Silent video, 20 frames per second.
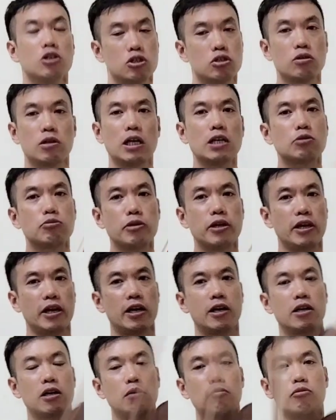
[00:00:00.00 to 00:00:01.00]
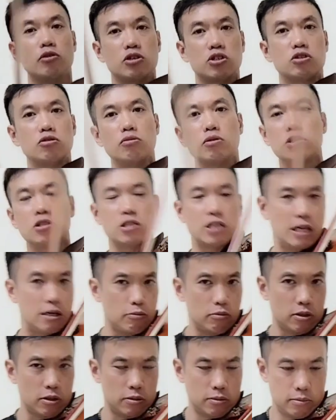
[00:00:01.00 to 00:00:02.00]
So that's when you end up with students
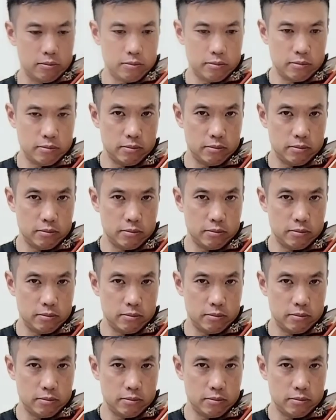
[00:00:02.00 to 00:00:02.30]
that will,